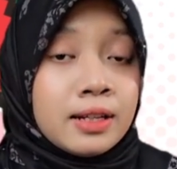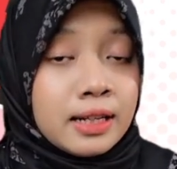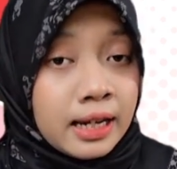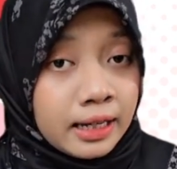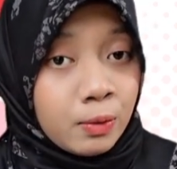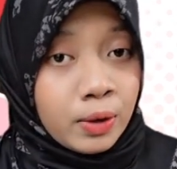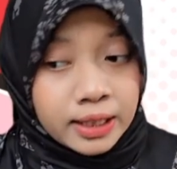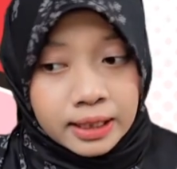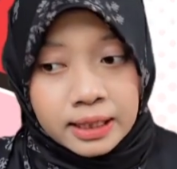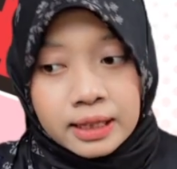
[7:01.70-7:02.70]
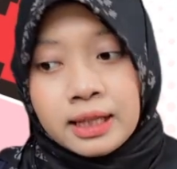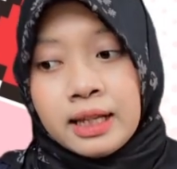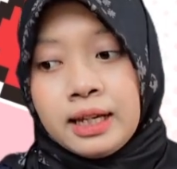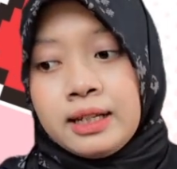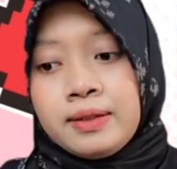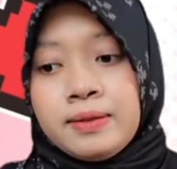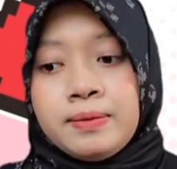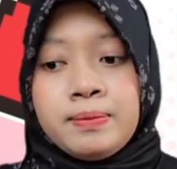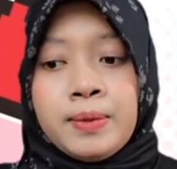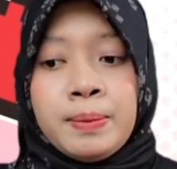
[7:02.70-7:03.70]
Like what? Like,
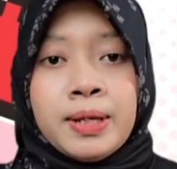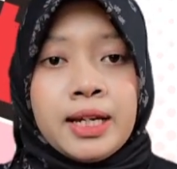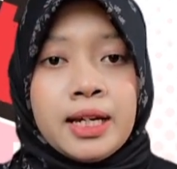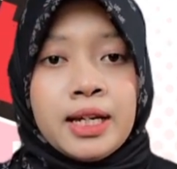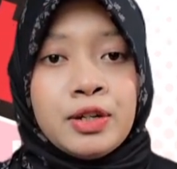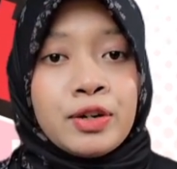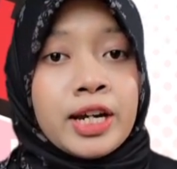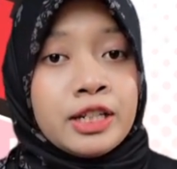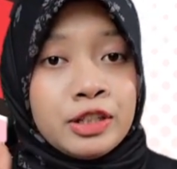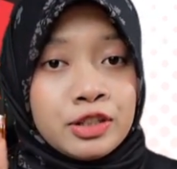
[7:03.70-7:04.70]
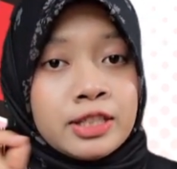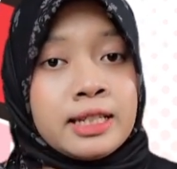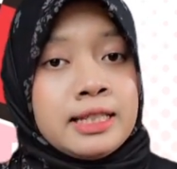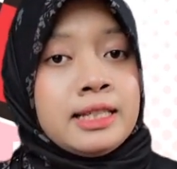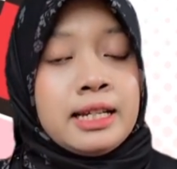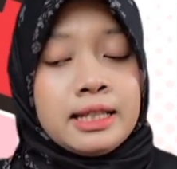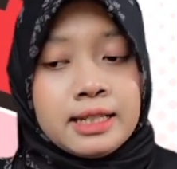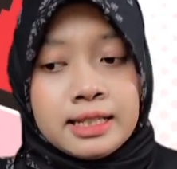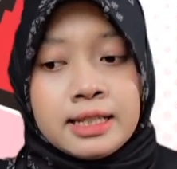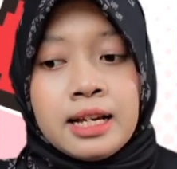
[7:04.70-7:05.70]
maybe you can use this
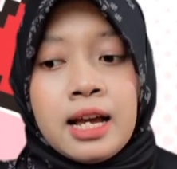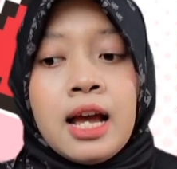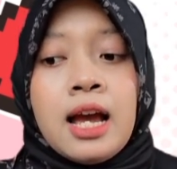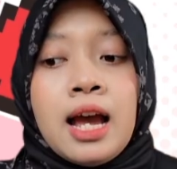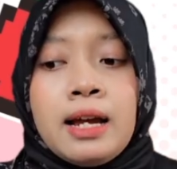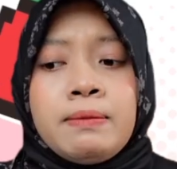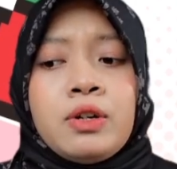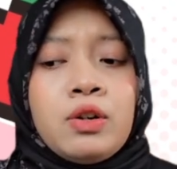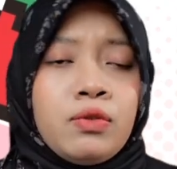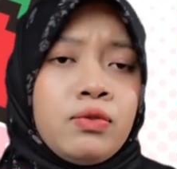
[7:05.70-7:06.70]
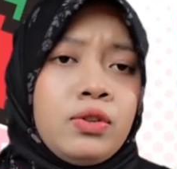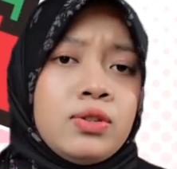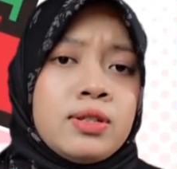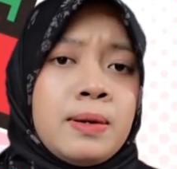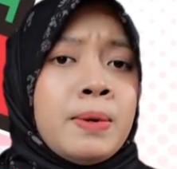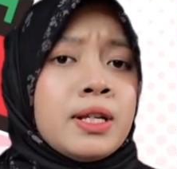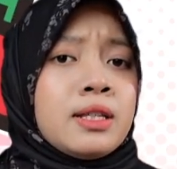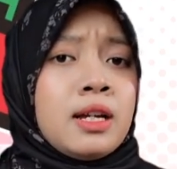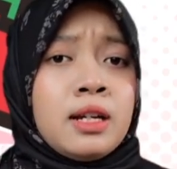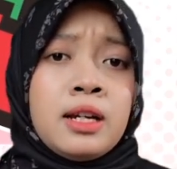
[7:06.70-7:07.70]
sentence. I'm confused about
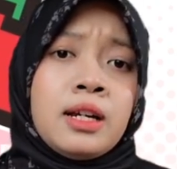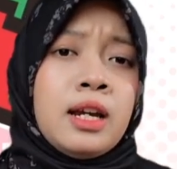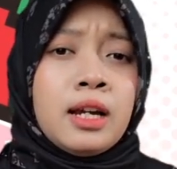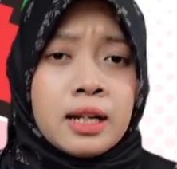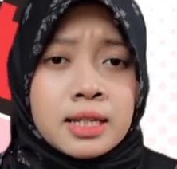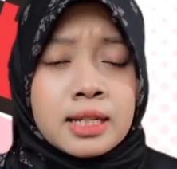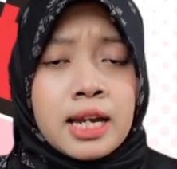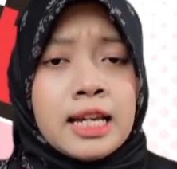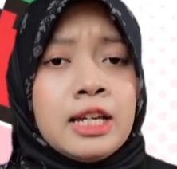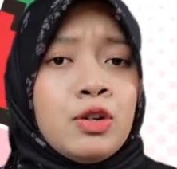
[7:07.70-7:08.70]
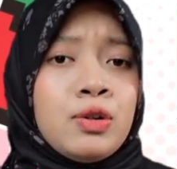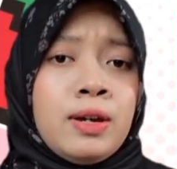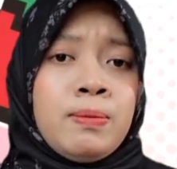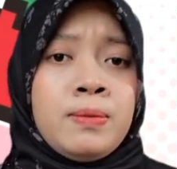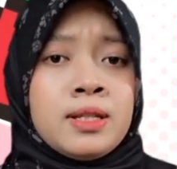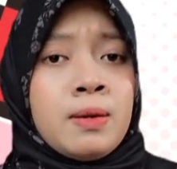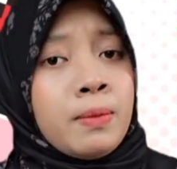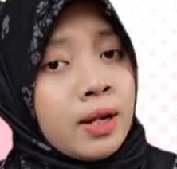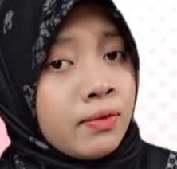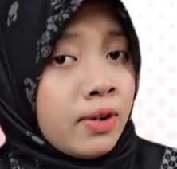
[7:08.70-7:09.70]
studying English. Can you give me
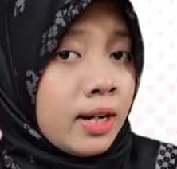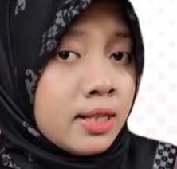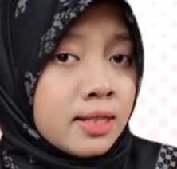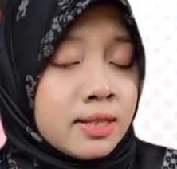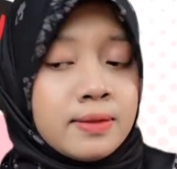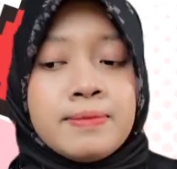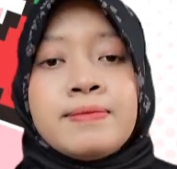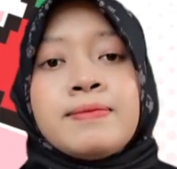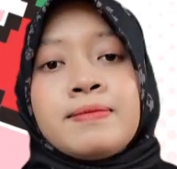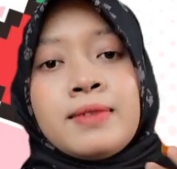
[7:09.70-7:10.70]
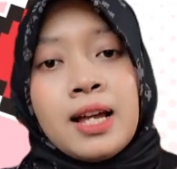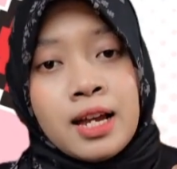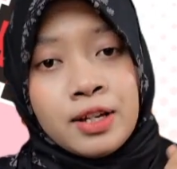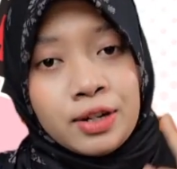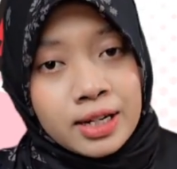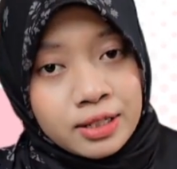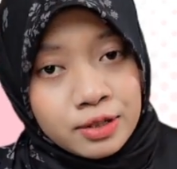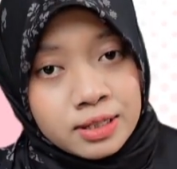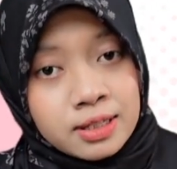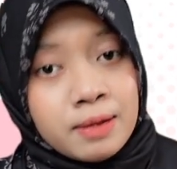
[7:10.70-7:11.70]
some advice? You can
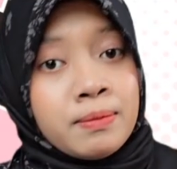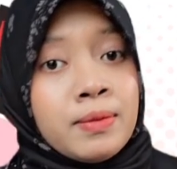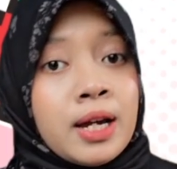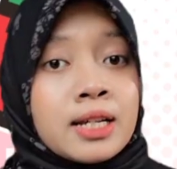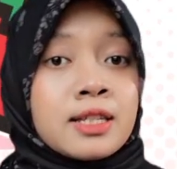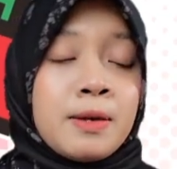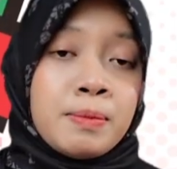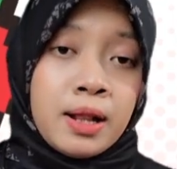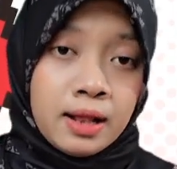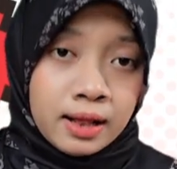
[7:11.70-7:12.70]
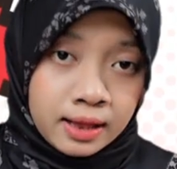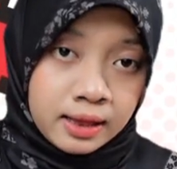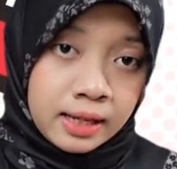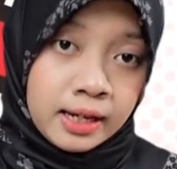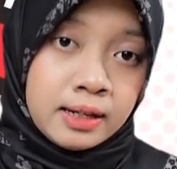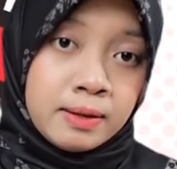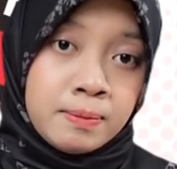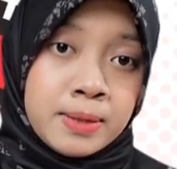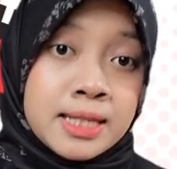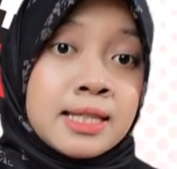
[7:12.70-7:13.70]
use some example like
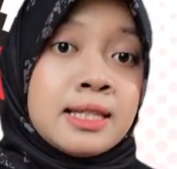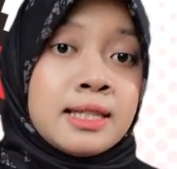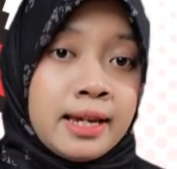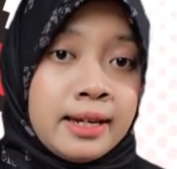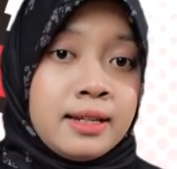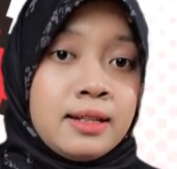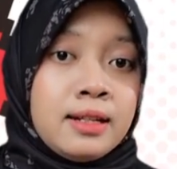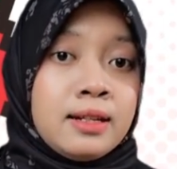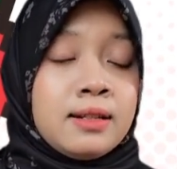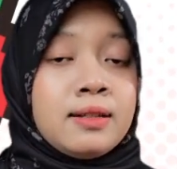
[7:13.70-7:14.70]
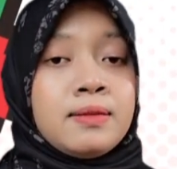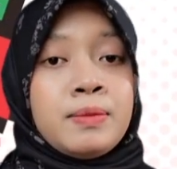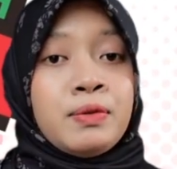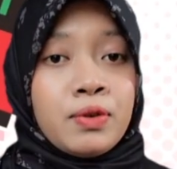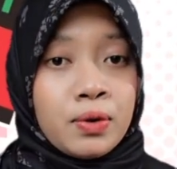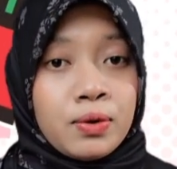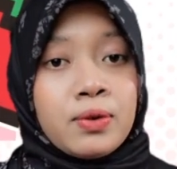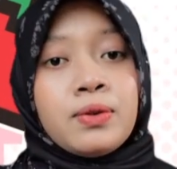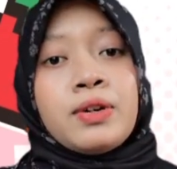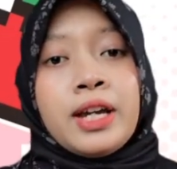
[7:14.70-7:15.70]
this say before.
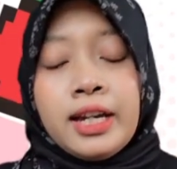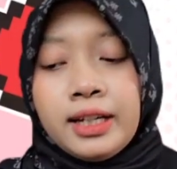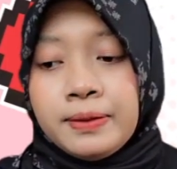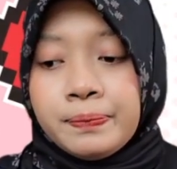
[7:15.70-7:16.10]
Okay?